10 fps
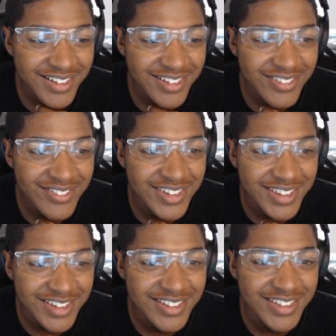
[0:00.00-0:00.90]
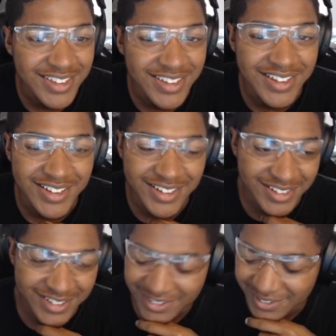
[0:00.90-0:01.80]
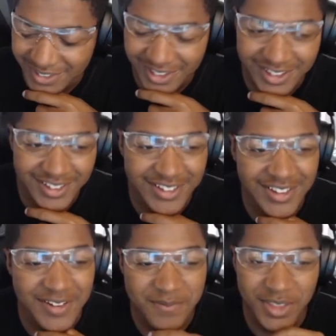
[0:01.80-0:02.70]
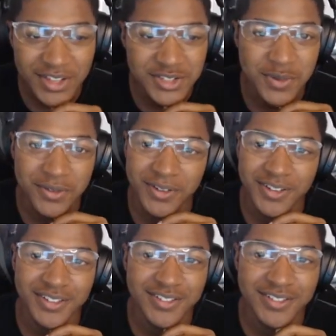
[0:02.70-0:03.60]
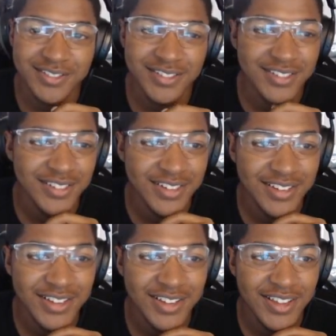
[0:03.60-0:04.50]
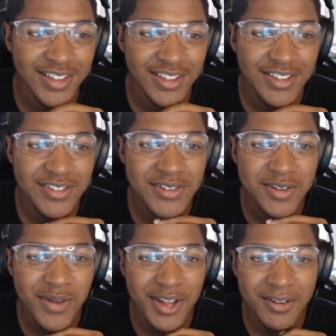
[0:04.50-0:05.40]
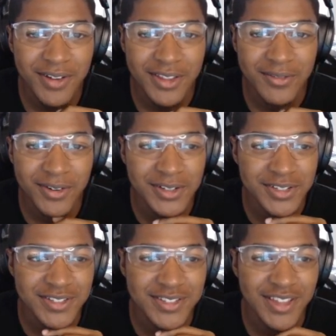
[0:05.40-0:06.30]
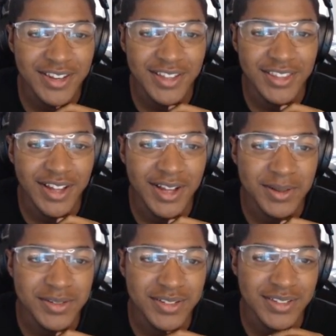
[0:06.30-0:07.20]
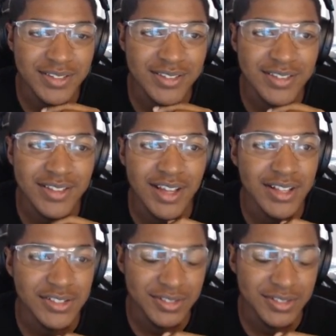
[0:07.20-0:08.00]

When healing, yeah, I'll go with that. That should be fine. You can modify the version setting and the options. Gotcha.